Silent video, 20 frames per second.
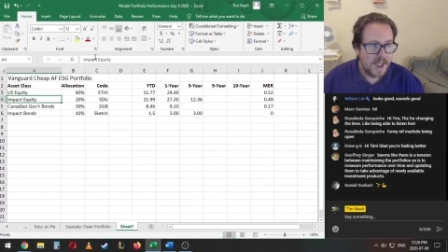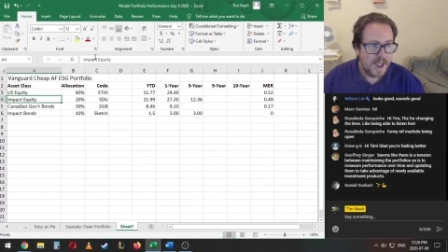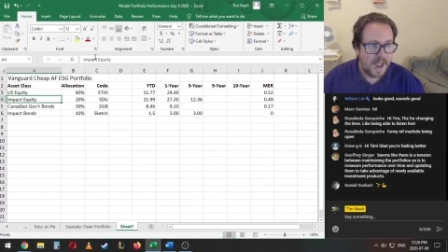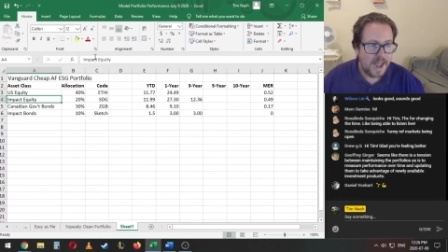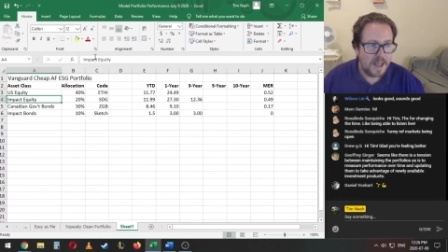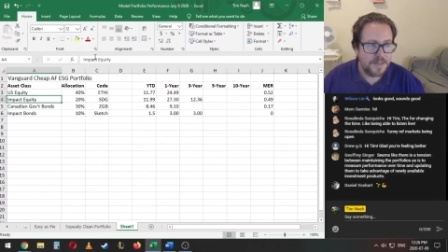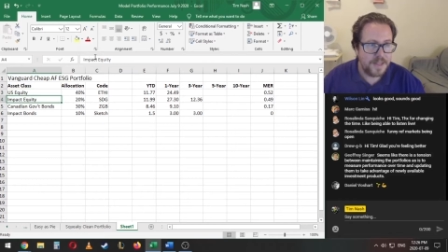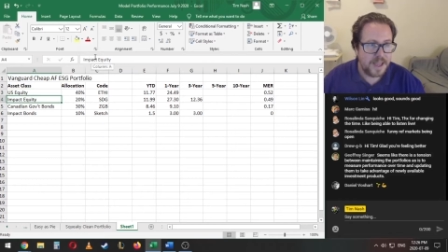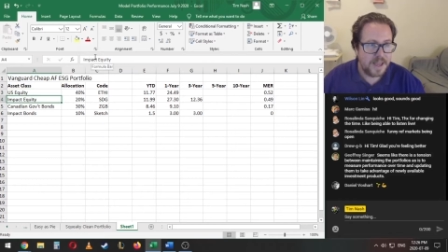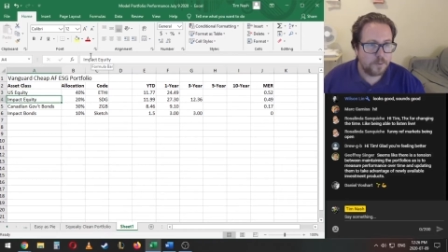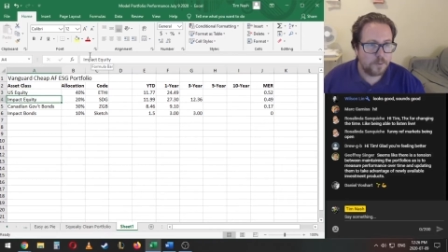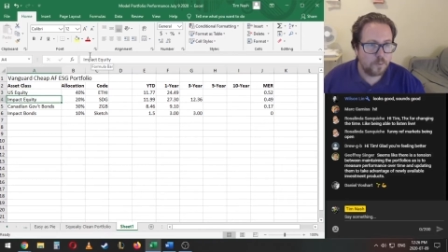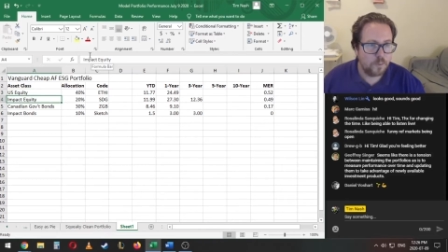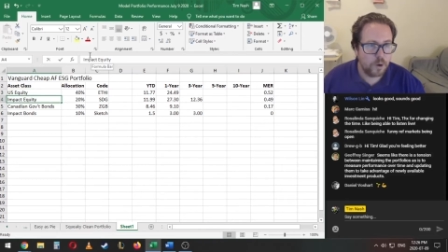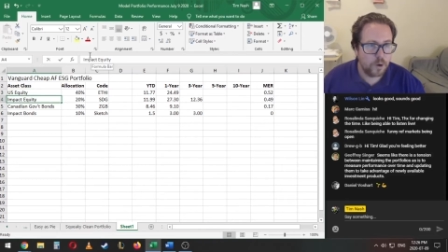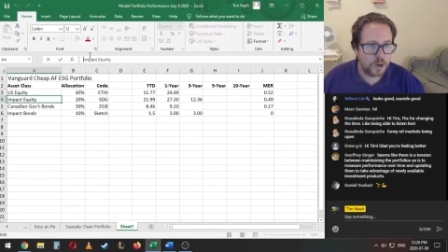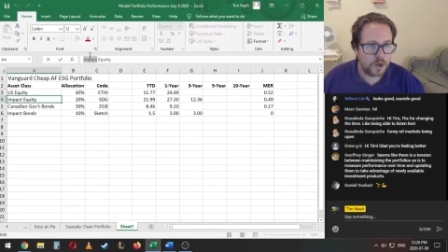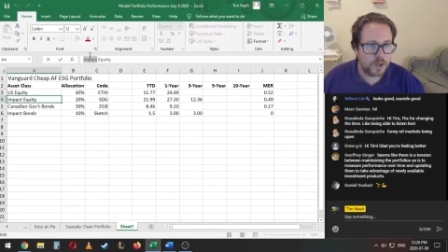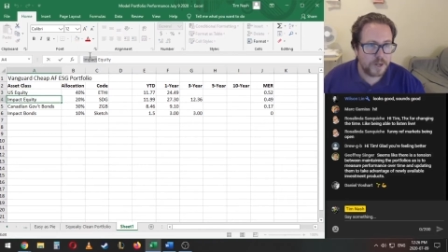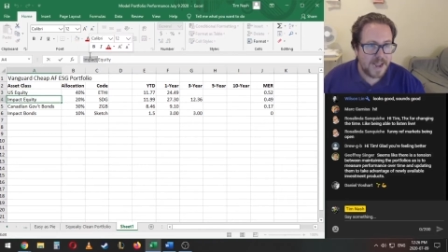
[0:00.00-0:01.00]
And then
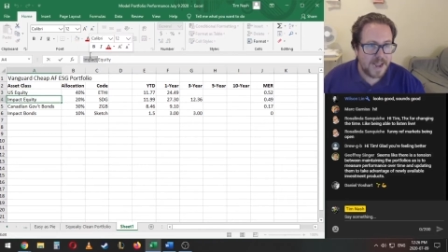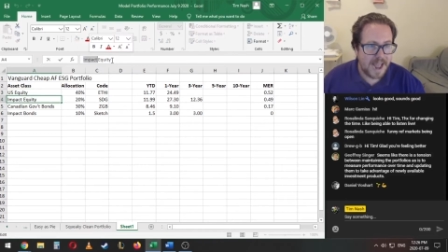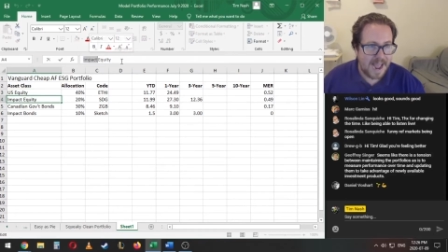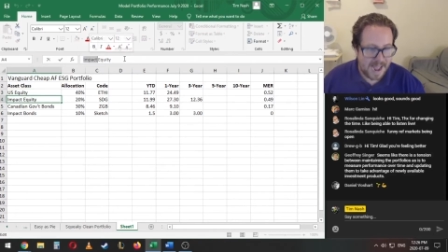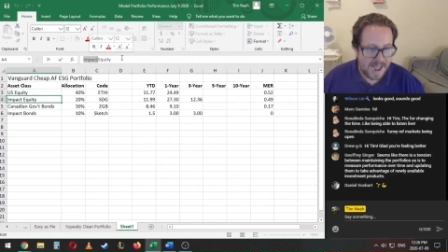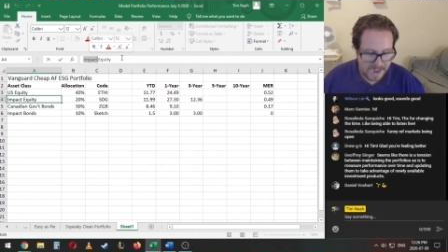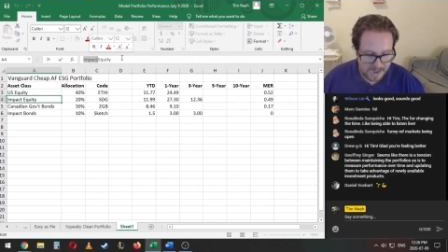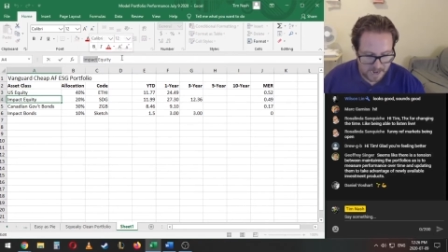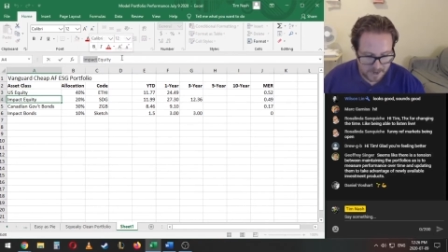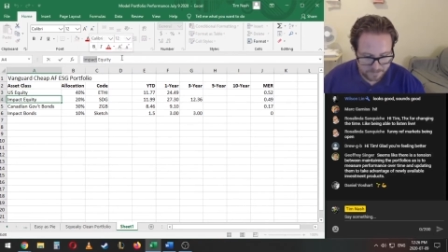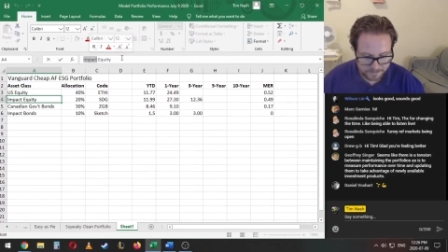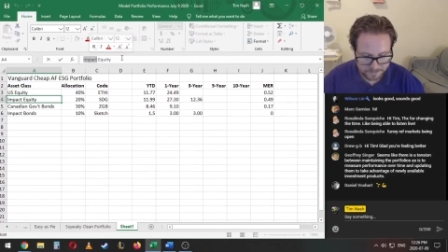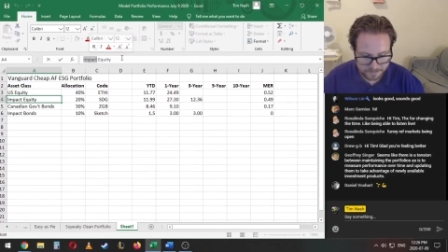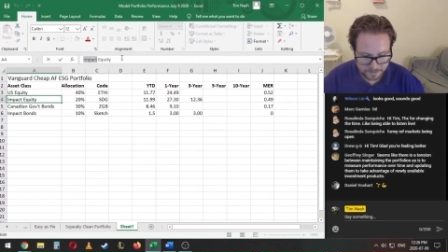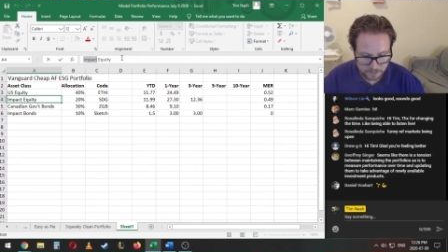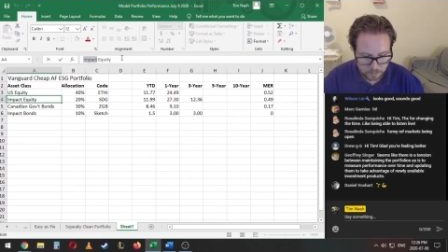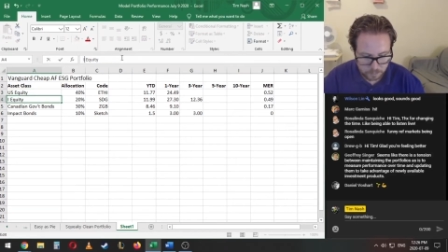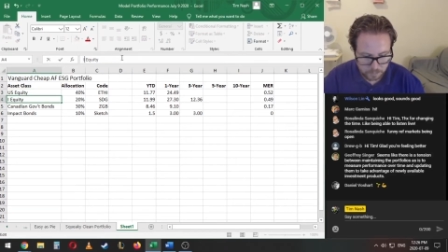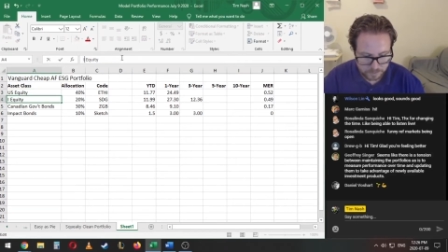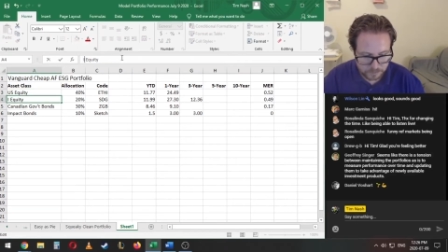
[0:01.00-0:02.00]
we're going to have
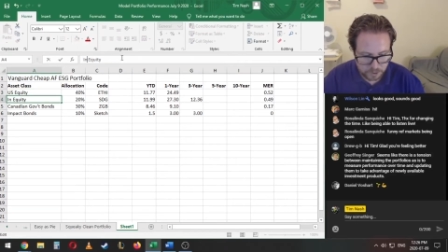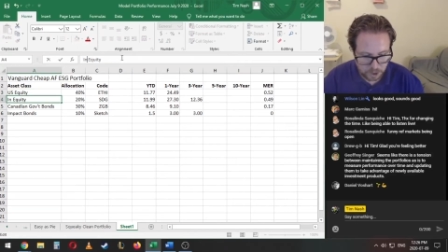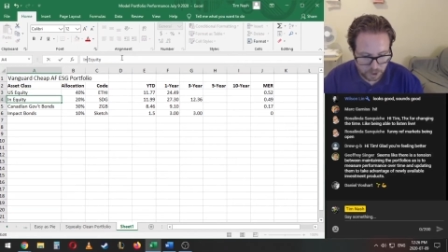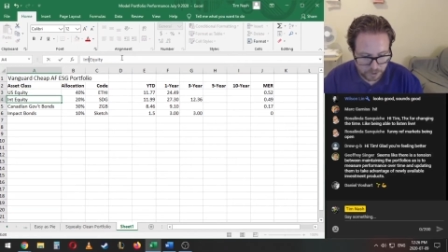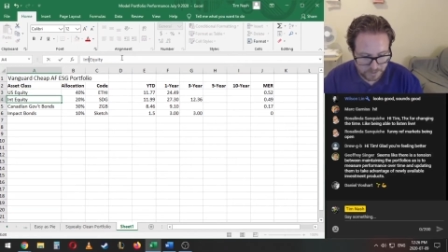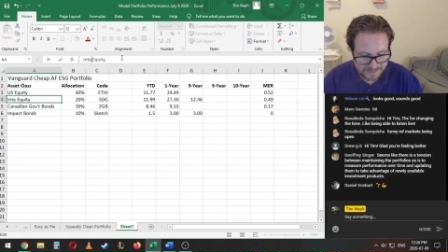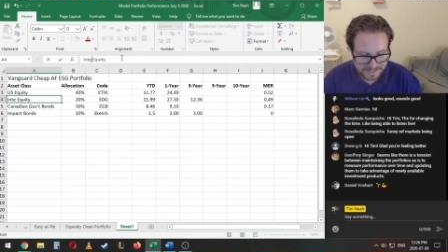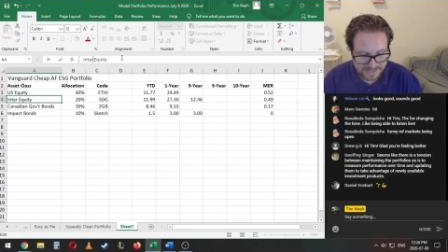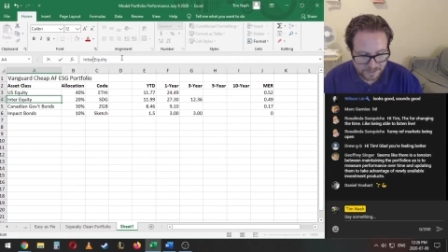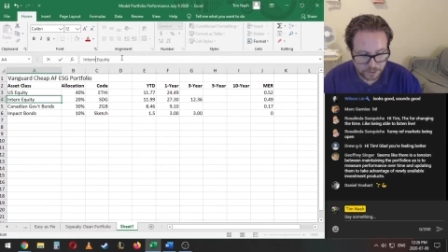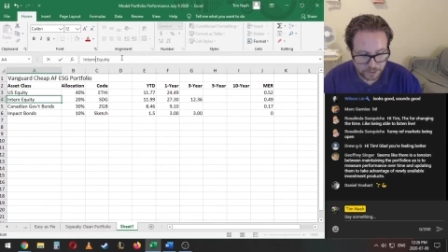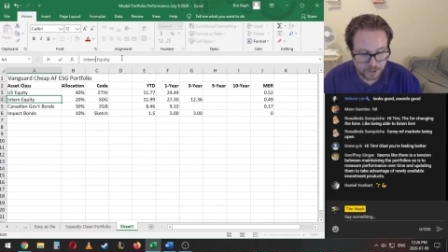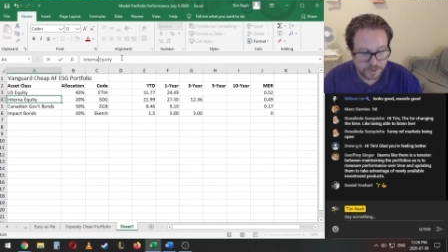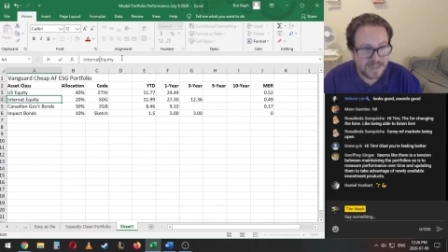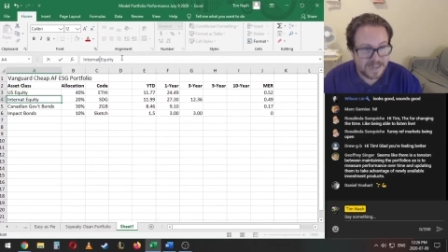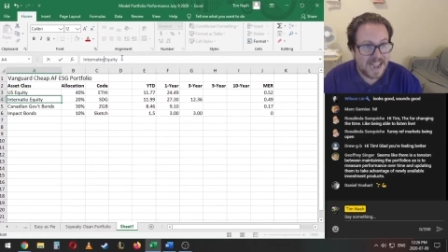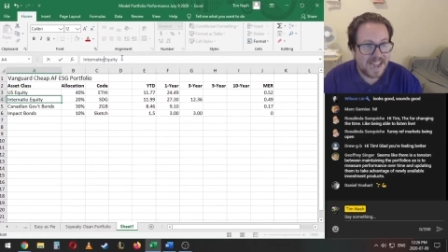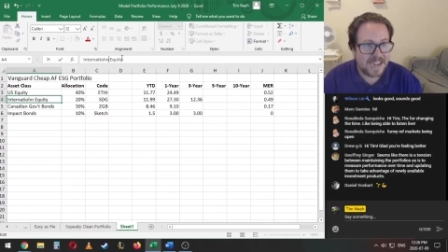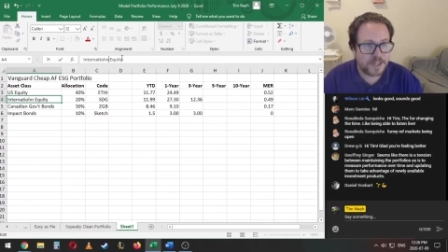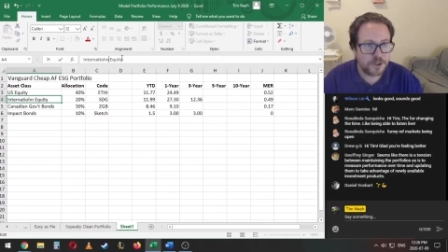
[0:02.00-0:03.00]
what's called
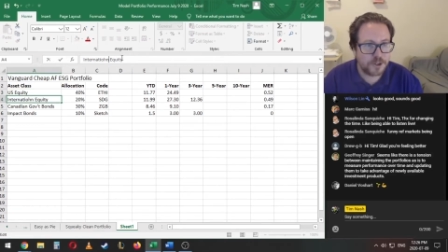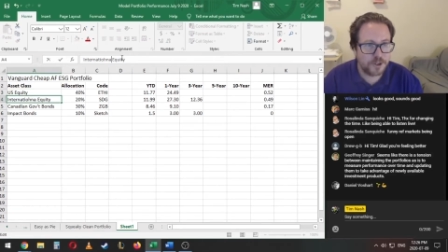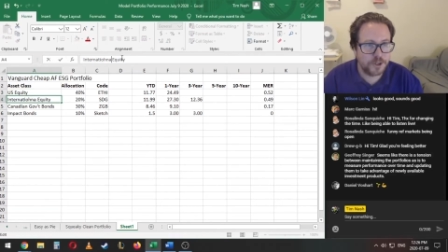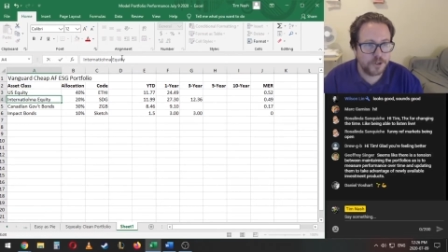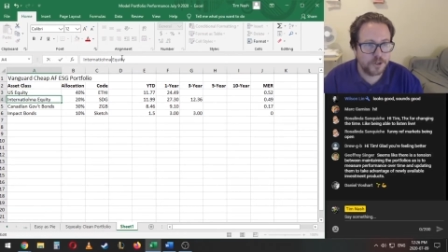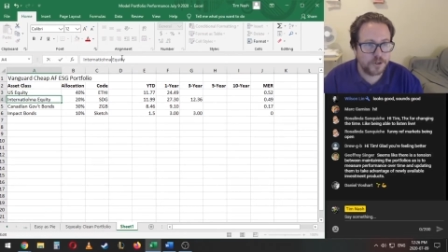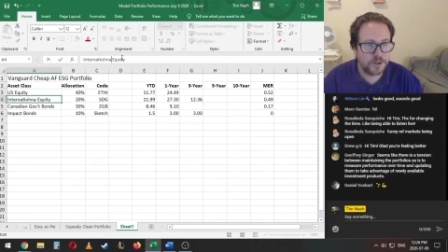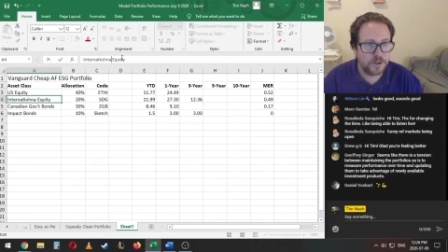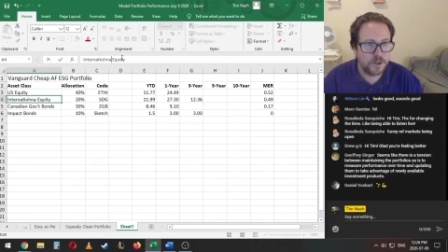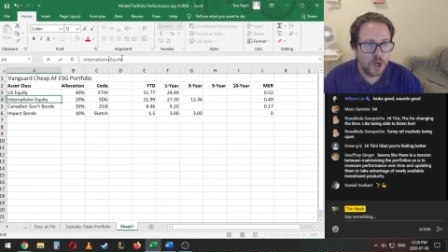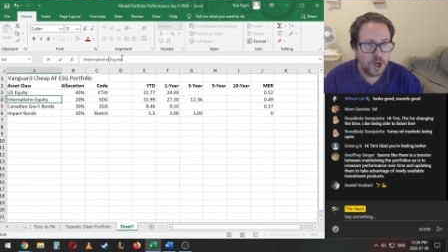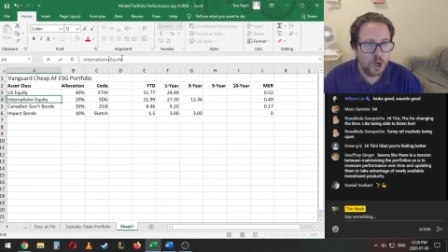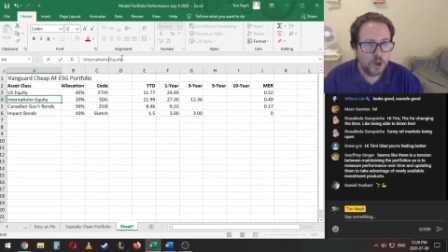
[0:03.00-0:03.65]
international,